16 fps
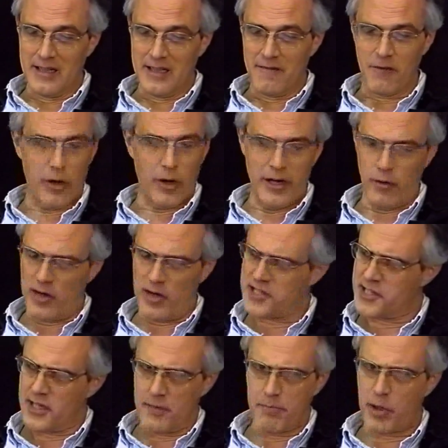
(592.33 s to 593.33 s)
Very
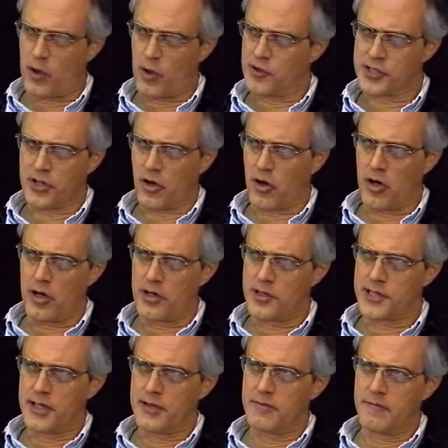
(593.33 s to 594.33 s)
interested in
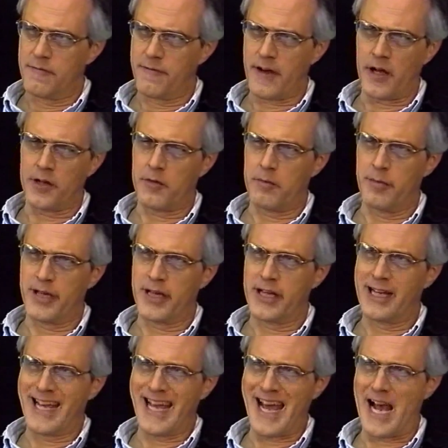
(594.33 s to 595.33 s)
postcards. I found a big
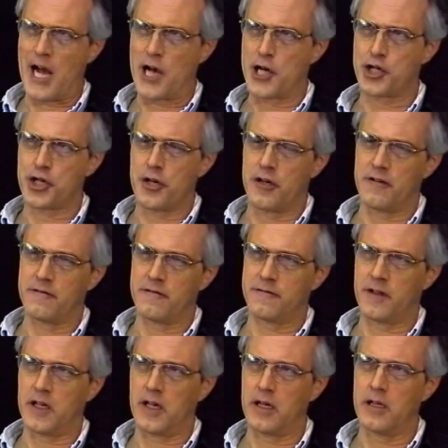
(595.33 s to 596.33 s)
cache of
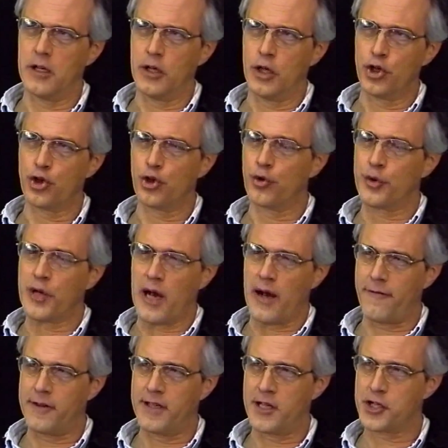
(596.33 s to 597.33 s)
uh, True
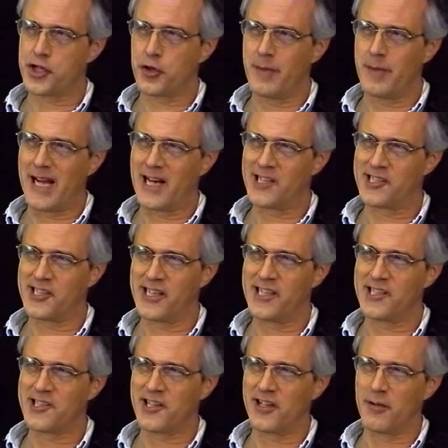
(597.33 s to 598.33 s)
Confidential
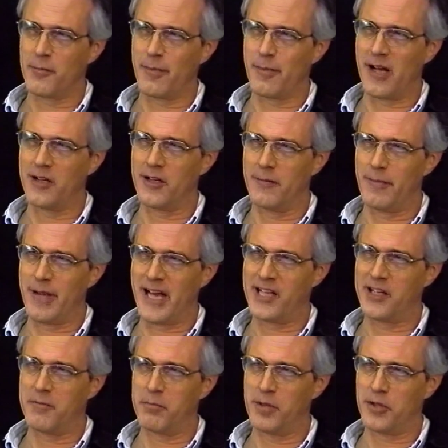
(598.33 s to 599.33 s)
magazines in an ab
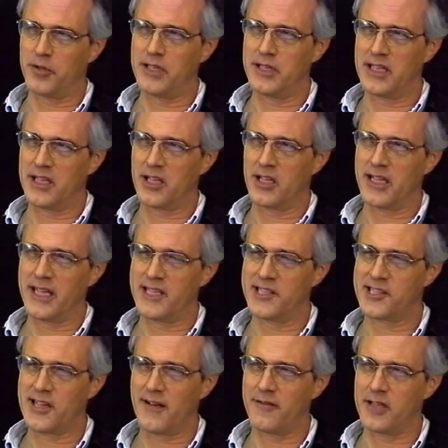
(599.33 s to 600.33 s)
abandoned building in the late
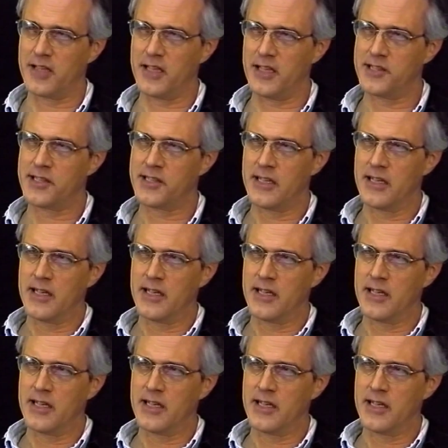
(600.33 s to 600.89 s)
70s,